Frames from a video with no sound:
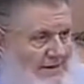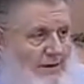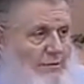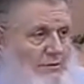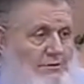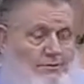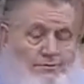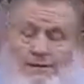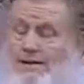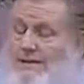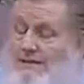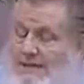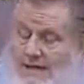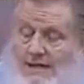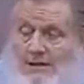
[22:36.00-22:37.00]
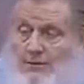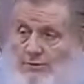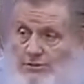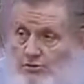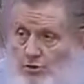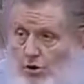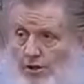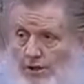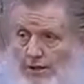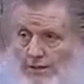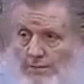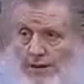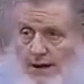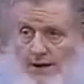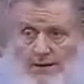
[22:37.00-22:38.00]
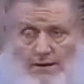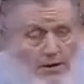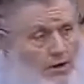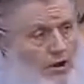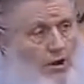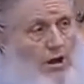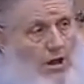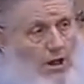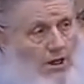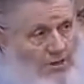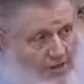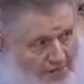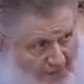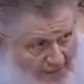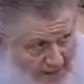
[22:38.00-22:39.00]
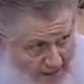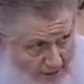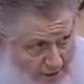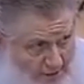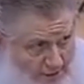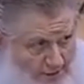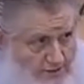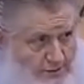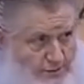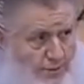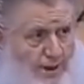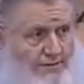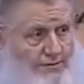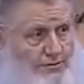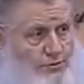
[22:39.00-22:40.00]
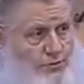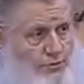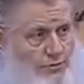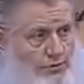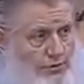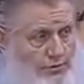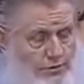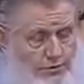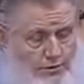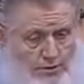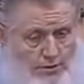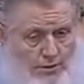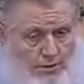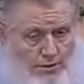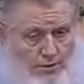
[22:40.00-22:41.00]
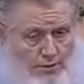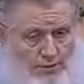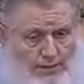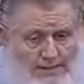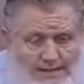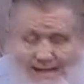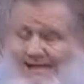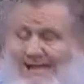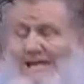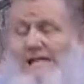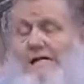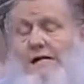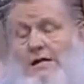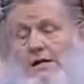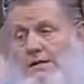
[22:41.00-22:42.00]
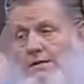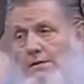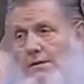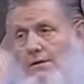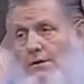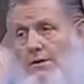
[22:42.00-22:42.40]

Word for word: That was the main thing that he was talking about. The thing that these prophets were really keen on